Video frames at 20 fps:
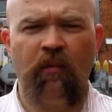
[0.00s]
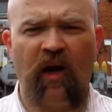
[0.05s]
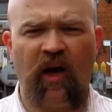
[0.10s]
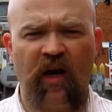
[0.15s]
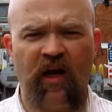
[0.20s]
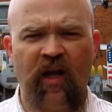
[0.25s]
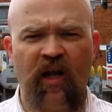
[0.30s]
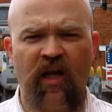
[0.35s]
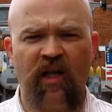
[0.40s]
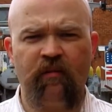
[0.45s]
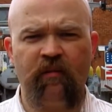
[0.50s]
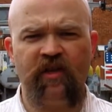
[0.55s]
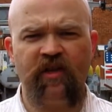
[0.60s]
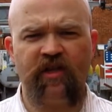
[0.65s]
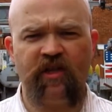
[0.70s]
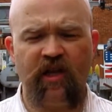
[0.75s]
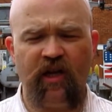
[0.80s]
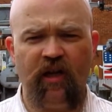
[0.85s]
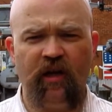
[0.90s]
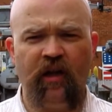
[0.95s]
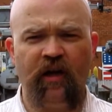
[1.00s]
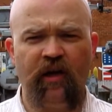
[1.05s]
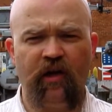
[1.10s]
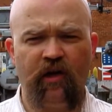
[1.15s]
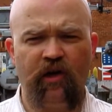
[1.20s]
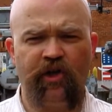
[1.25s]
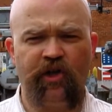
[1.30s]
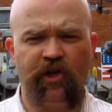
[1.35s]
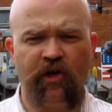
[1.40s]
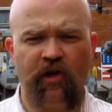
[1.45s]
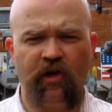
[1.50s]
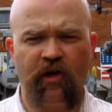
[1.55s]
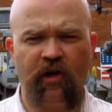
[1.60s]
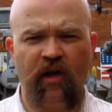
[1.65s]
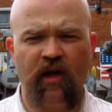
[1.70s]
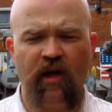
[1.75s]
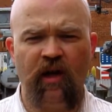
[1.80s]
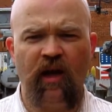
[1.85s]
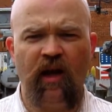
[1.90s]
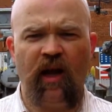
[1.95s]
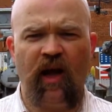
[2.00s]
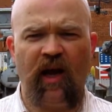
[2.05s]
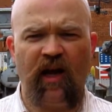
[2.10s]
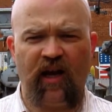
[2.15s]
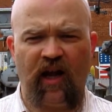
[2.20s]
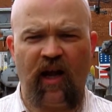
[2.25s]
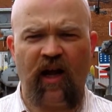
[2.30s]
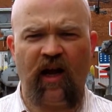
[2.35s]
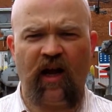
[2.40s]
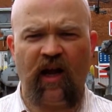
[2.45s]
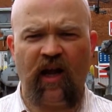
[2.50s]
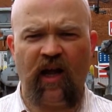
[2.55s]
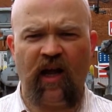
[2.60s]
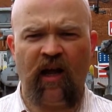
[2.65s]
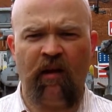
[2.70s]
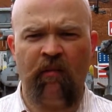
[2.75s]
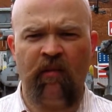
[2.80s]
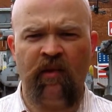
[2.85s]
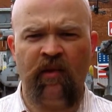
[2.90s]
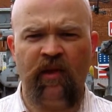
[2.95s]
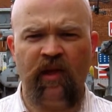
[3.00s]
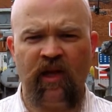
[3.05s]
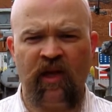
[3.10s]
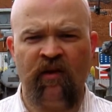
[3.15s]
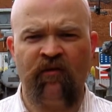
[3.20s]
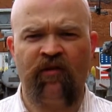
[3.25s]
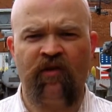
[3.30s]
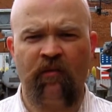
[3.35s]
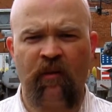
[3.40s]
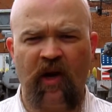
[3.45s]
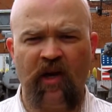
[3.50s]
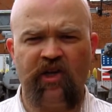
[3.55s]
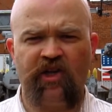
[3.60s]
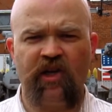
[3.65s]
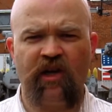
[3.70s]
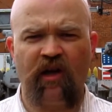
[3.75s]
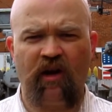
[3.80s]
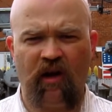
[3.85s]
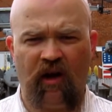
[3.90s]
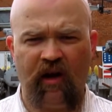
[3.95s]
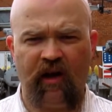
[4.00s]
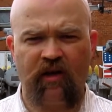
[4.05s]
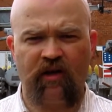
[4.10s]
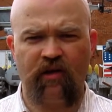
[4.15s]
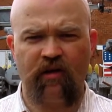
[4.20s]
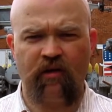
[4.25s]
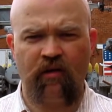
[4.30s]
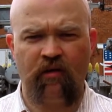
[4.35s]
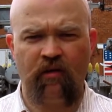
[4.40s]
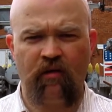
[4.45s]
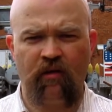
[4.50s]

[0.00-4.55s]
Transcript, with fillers: My name is D. Lanier Shook, and I am the Information Collector,